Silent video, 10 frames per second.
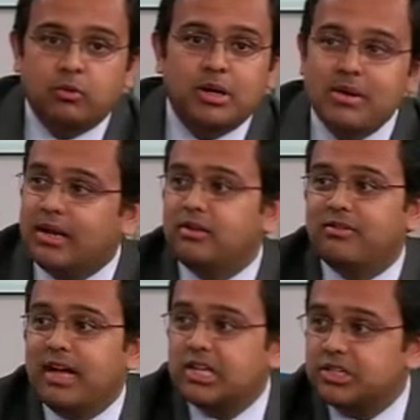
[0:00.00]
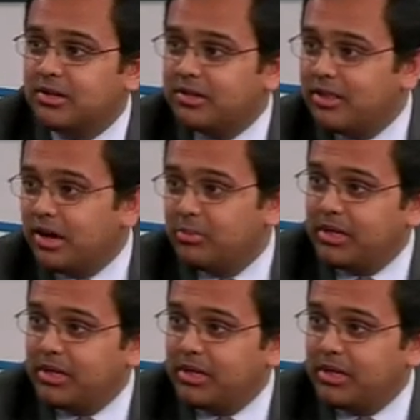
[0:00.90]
what about endovascular therapy?